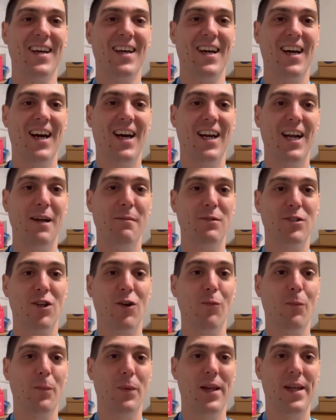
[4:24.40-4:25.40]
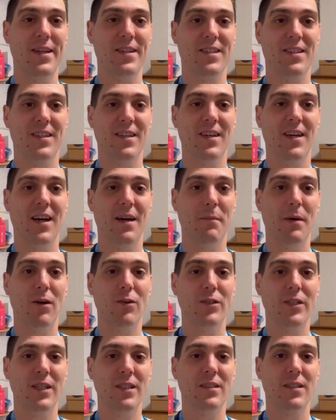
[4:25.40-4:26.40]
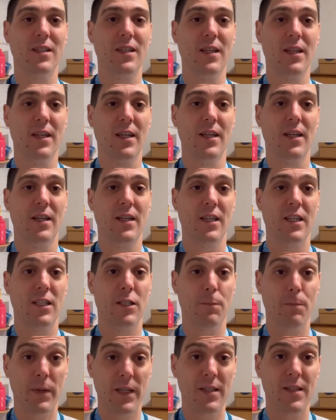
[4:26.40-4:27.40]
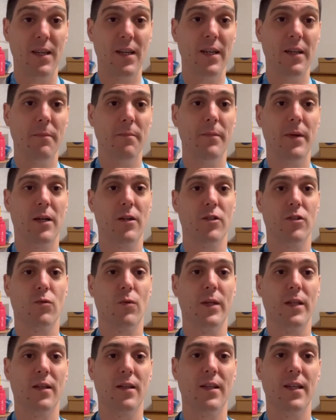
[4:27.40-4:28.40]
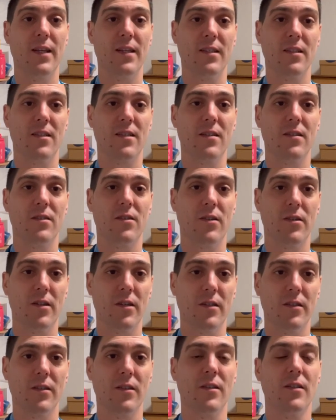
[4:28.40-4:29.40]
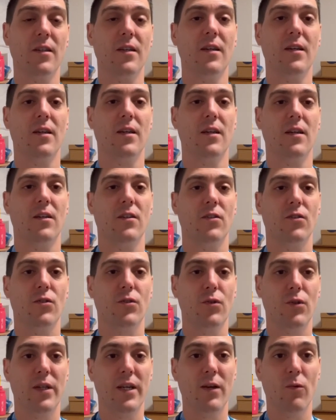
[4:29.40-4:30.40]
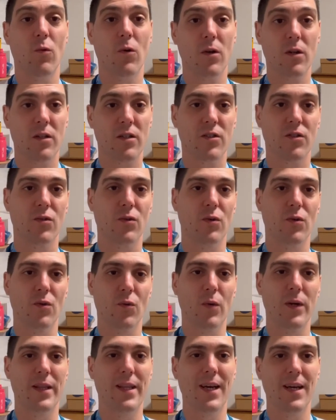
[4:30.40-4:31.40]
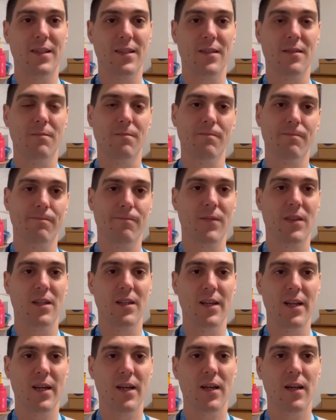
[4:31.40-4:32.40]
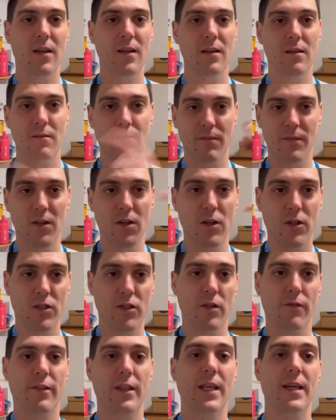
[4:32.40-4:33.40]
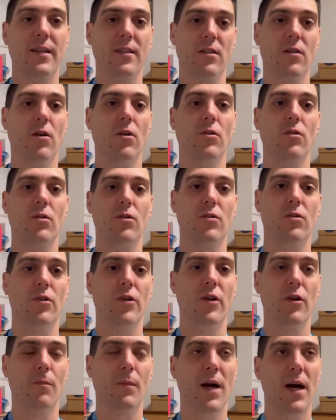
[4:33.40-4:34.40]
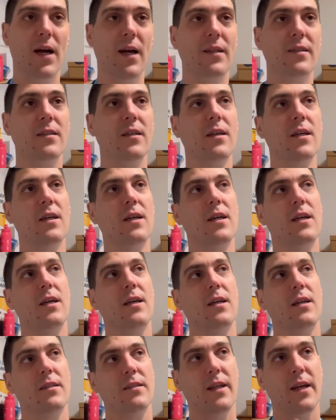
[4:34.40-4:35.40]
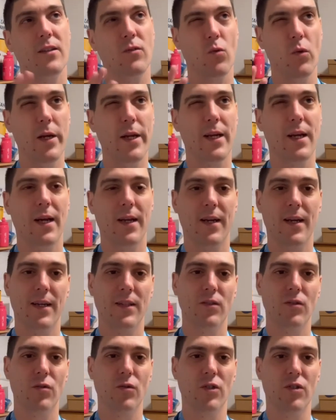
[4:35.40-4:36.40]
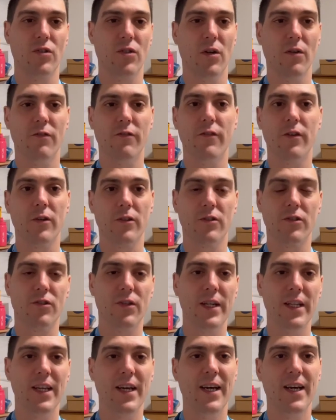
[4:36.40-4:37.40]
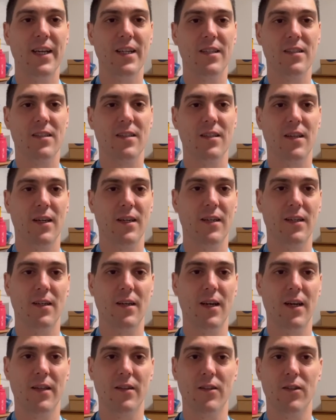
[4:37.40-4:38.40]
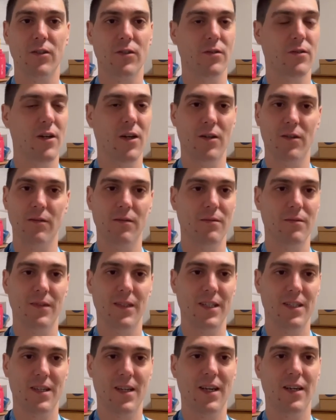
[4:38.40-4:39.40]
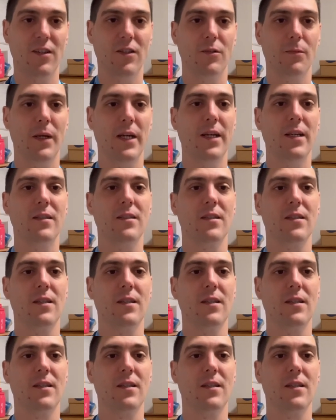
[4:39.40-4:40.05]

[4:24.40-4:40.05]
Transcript: and I'm so pleased about it, especially because when things turned to the worst, with that niggle, lots of things go through your mind. That week I had to stop for 3 days, and I thought, no, this cannot be it.